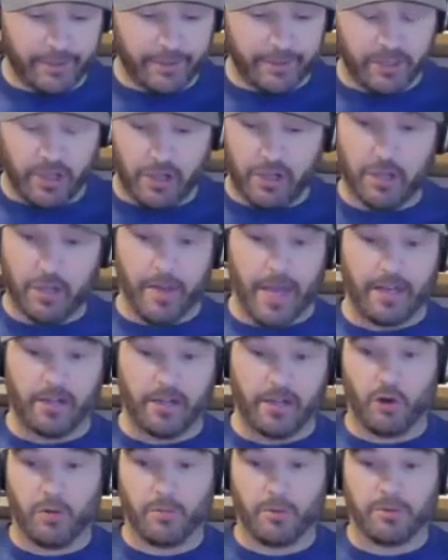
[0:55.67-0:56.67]
to talk about a
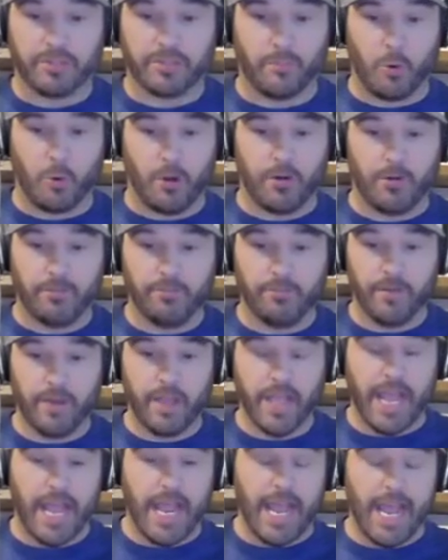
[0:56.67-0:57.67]
normal sport
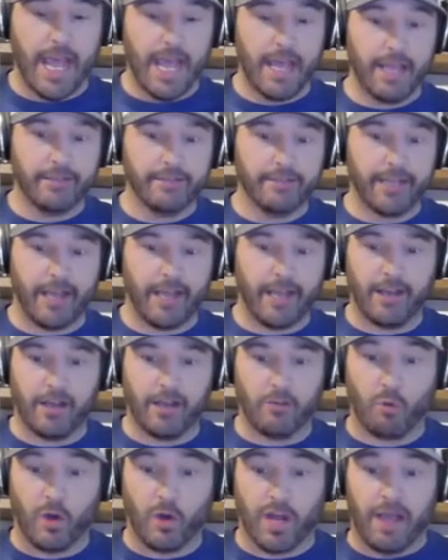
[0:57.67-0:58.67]
and
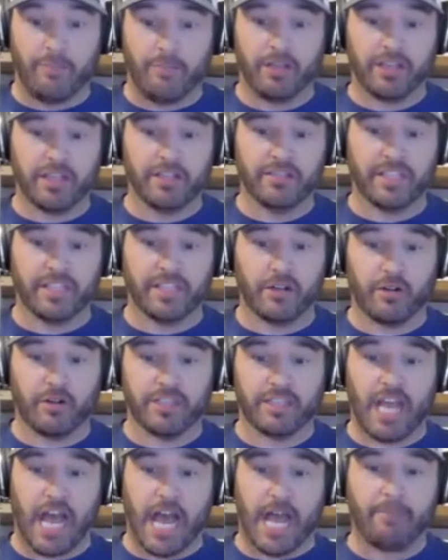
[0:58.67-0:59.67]
uh, what I would consider a
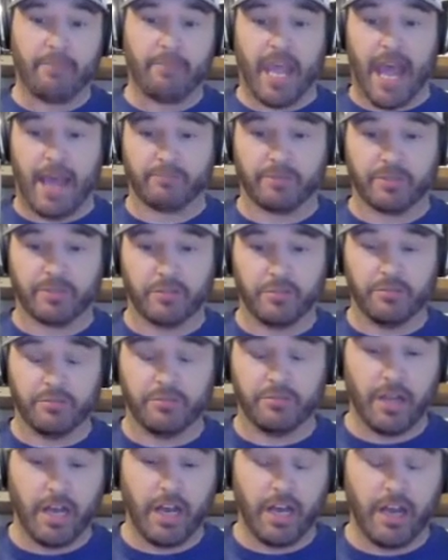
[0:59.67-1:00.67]
time capsule
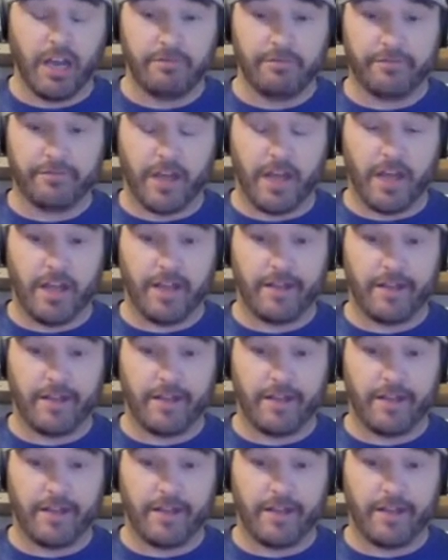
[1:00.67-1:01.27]
of uh,